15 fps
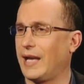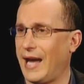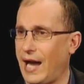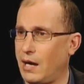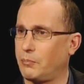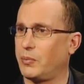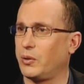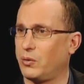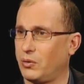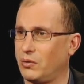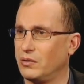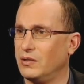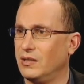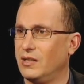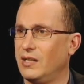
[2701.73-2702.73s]

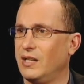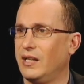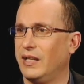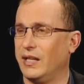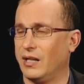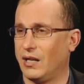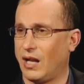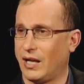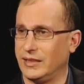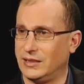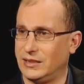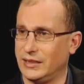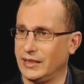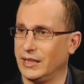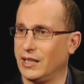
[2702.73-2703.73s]
capital in an
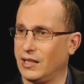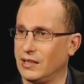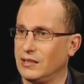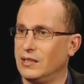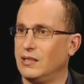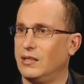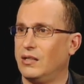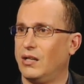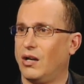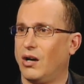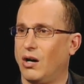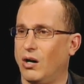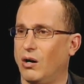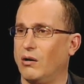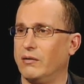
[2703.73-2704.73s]
idea
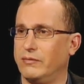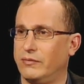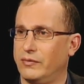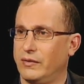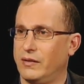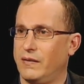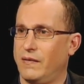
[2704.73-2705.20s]
of